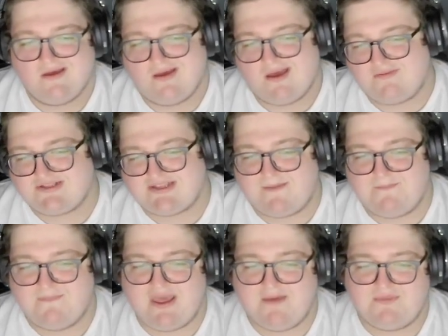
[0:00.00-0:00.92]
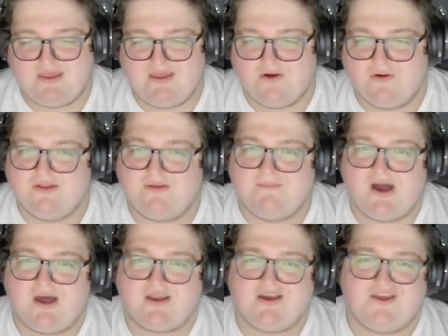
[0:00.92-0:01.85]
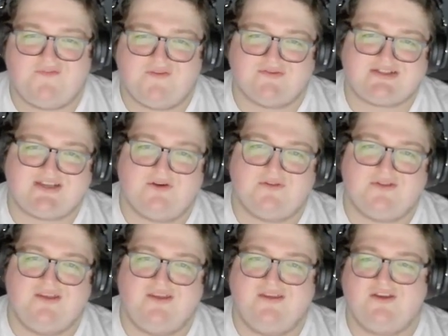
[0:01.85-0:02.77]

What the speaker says: I would say maybe Olimata, if he was healthy,